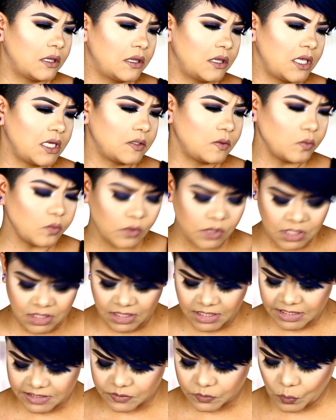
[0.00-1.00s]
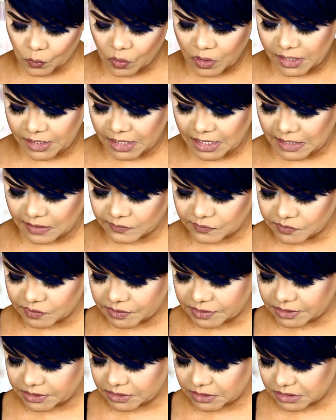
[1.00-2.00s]
This one, it is 1
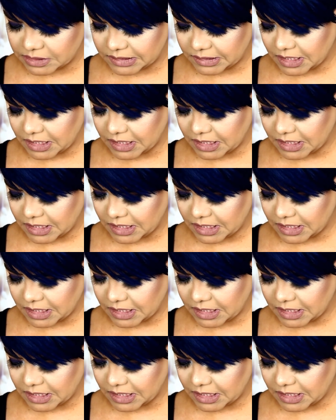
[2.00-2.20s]
ounce.